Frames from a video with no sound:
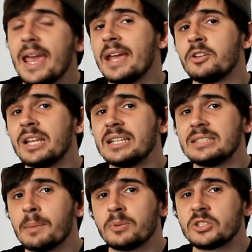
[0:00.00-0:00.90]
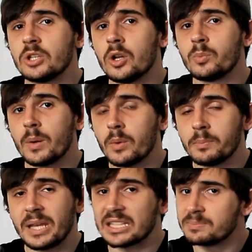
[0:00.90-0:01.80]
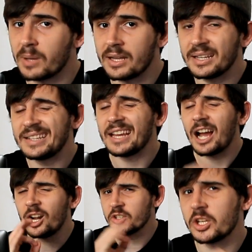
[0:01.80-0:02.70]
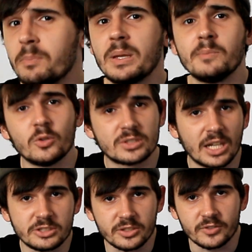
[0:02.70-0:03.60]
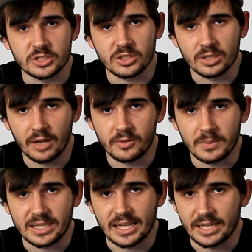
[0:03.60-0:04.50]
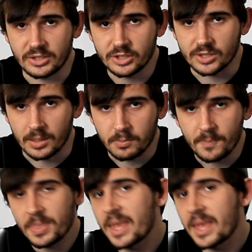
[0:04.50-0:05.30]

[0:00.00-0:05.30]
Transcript: In today's episode we will be explaining the arguably most controversial government in Europe.